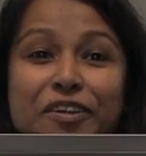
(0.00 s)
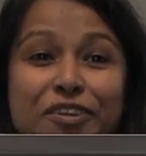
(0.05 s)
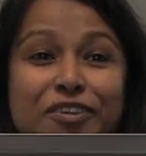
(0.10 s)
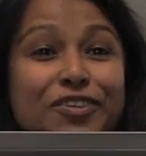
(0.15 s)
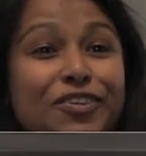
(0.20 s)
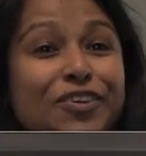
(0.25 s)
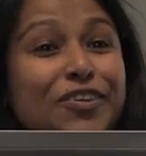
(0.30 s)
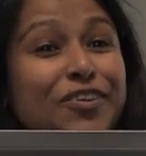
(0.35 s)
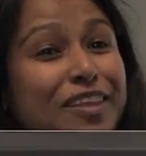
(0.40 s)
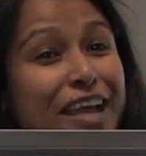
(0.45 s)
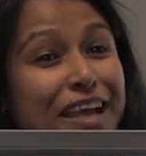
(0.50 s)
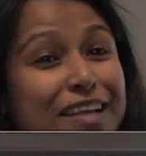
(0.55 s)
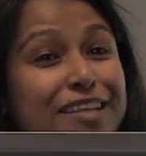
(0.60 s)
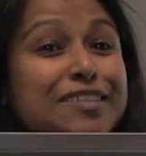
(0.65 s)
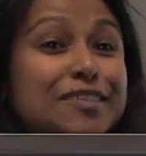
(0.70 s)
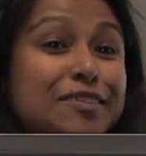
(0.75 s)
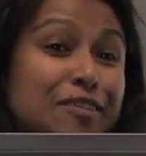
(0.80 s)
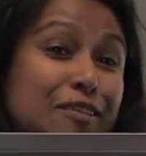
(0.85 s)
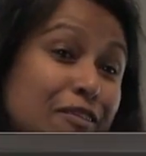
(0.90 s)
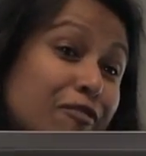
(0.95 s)
So
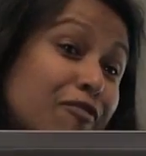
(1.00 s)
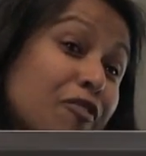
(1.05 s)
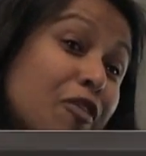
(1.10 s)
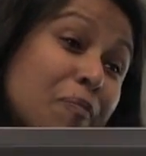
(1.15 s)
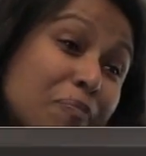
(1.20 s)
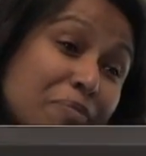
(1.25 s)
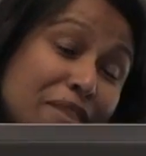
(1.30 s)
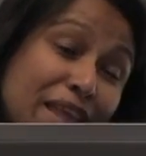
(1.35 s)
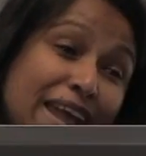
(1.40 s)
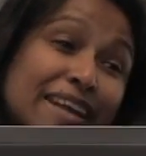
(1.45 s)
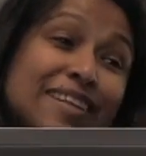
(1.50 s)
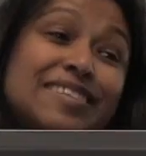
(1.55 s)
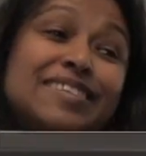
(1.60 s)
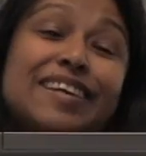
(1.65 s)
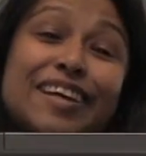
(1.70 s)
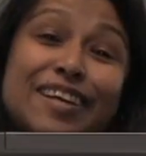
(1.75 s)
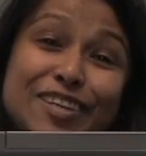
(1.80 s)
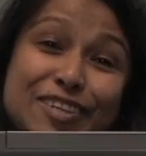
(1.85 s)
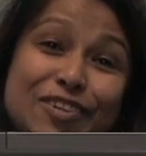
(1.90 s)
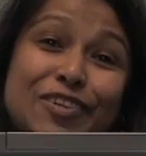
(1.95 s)
that's from that
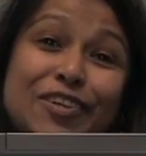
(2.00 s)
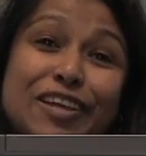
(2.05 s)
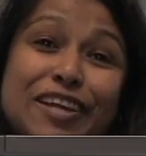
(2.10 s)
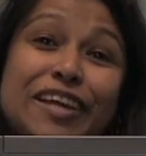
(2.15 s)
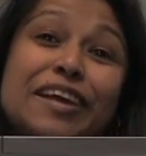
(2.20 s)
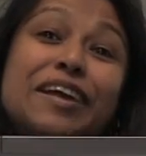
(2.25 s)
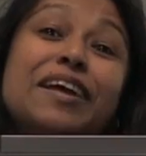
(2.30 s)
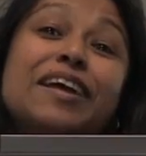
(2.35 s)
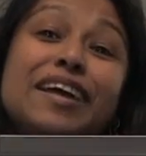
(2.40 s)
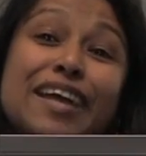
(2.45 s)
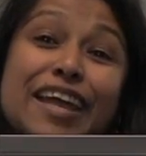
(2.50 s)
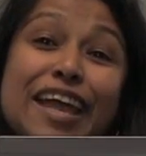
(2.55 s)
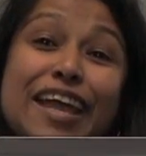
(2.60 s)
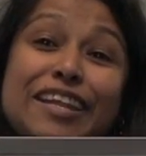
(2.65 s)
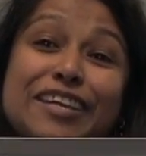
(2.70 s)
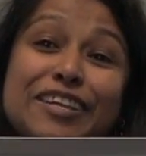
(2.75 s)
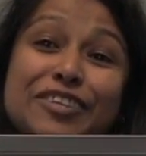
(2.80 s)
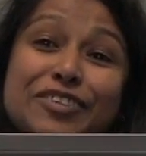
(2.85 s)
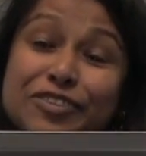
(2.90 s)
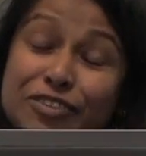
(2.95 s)
actually
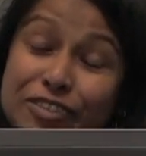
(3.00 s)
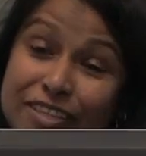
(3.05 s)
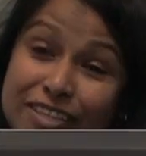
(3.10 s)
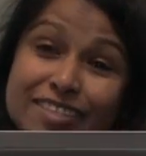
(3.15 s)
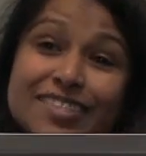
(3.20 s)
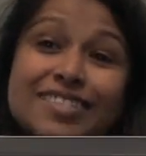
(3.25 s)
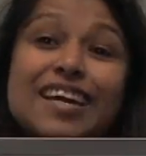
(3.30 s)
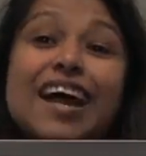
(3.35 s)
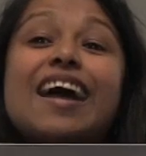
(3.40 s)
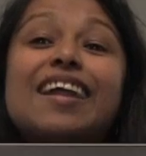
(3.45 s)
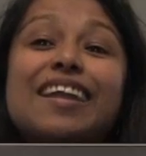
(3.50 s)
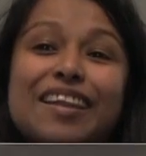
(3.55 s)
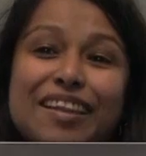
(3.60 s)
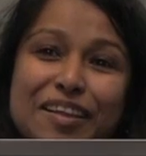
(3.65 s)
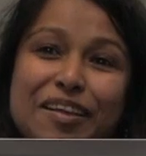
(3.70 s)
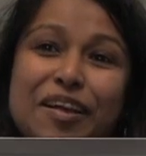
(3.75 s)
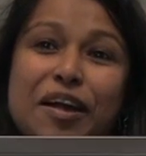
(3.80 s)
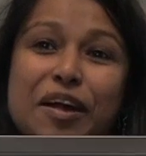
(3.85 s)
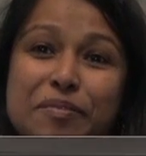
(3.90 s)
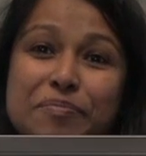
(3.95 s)
anecdote this
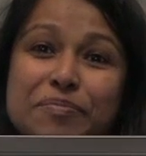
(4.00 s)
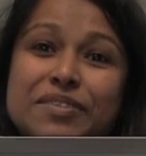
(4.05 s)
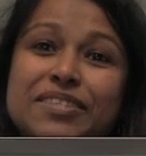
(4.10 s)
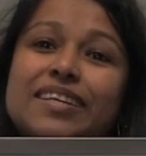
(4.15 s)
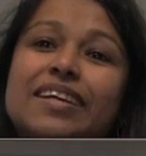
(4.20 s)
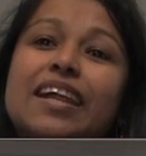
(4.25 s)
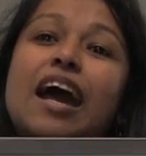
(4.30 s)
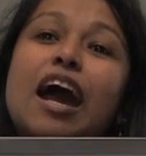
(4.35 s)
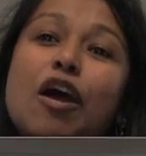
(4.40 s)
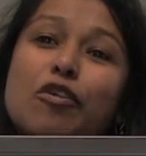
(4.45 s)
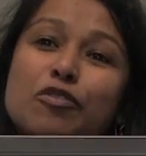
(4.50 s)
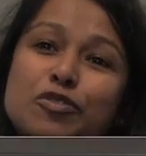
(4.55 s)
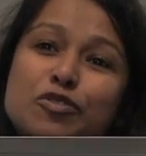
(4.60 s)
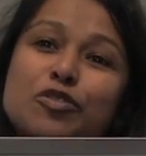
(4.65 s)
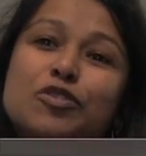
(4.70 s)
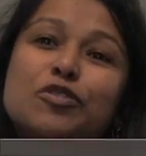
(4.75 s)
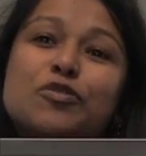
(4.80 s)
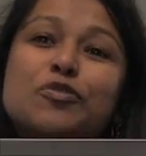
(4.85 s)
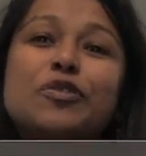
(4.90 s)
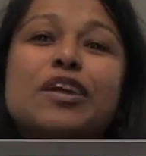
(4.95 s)
title comes, that how do
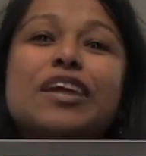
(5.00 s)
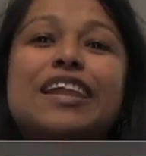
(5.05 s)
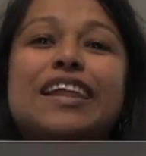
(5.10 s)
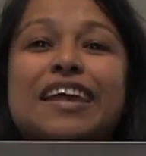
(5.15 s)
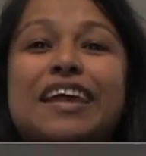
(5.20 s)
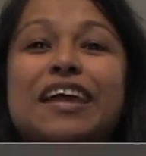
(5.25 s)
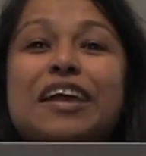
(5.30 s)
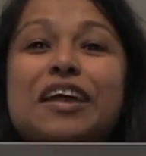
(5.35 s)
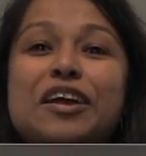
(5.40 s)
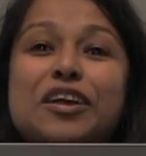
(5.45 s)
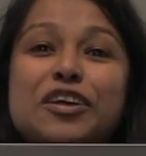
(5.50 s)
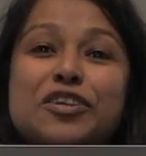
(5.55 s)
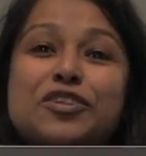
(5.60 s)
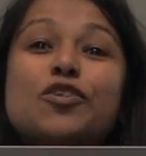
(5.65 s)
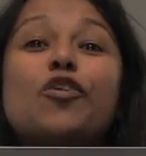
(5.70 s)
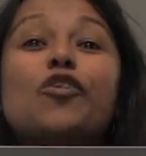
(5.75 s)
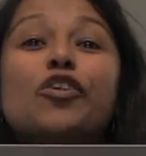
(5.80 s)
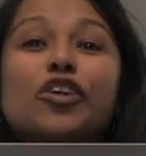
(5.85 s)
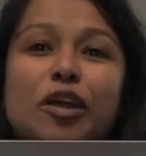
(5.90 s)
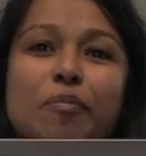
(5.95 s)
you really
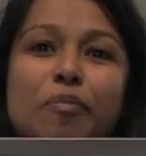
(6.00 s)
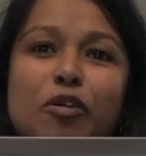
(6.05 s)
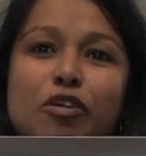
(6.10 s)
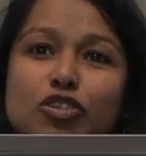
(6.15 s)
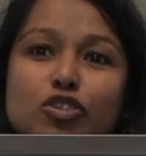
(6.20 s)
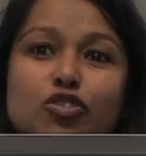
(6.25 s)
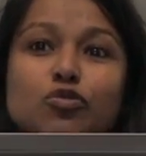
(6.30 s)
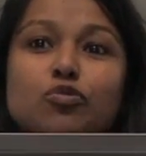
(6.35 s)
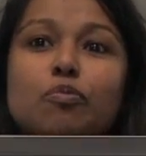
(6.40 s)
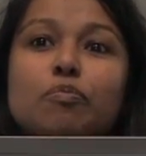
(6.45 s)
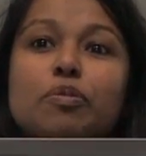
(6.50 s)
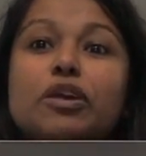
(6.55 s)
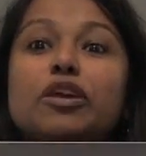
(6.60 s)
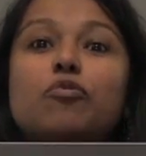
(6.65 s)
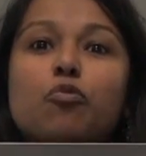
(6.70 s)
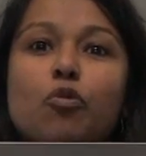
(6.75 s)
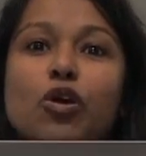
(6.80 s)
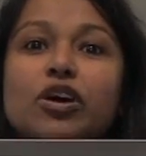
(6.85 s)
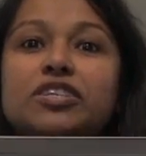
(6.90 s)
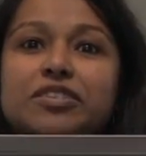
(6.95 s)
talk about two big
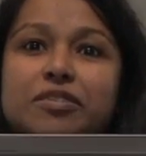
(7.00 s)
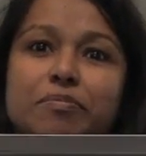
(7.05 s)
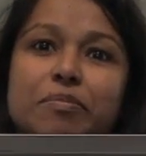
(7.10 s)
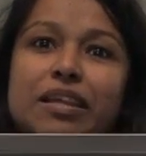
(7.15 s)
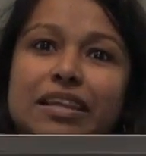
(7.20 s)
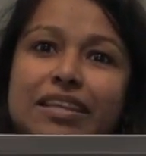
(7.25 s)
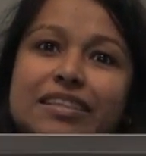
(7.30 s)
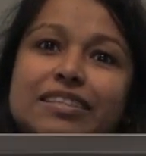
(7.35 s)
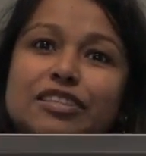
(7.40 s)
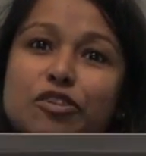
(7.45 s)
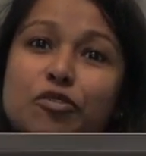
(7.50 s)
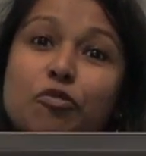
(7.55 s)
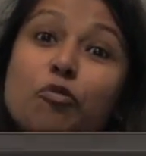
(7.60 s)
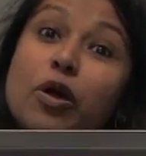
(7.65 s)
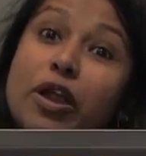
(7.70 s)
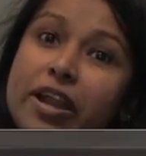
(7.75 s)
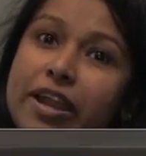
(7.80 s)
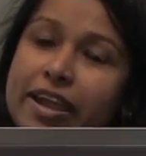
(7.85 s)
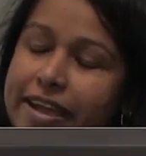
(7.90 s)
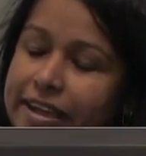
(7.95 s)
watermelons in
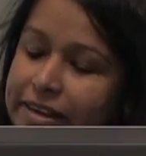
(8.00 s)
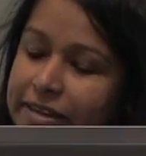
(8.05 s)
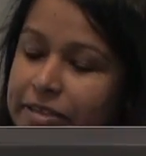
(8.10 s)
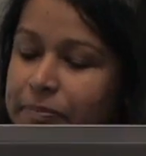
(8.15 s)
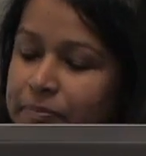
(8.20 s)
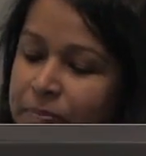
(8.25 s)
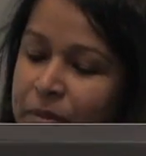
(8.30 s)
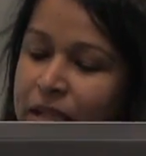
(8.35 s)
one hand.